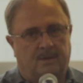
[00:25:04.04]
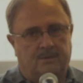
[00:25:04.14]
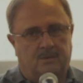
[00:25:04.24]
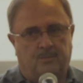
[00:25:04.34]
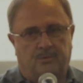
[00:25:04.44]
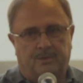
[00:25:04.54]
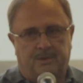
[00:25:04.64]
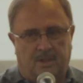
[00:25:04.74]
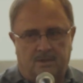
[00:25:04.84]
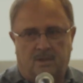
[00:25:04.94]
I sure
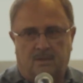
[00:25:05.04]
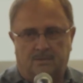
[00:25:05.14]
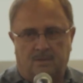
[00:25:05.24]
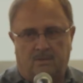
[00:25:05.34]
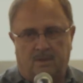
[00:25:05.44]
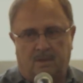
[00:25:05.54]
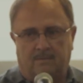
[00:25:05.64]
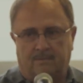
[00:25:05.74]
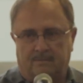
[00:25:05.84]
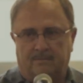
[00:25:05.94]
appreciate y'all showing up.
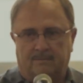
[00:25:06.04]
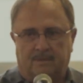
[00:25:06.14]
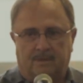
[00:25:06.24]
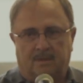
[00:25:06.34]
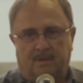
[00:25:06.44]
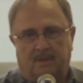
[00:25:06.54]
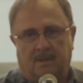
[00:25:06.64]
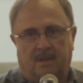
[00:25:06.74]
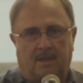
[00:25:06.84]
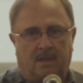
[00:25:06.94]

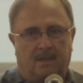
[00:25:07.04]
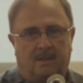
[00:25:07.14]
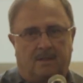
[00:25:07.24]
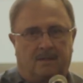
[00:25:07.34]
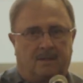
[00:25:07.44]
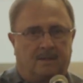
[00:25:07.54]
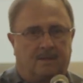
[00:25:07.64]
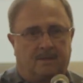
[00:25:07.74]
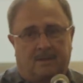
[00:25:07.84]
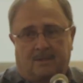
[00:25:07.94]
And
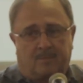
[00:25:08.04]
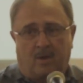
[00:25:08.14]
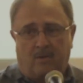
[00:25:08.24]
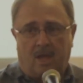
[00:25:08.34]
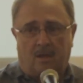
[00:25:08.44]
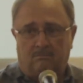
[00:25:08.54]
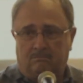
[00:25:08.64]
that's about it.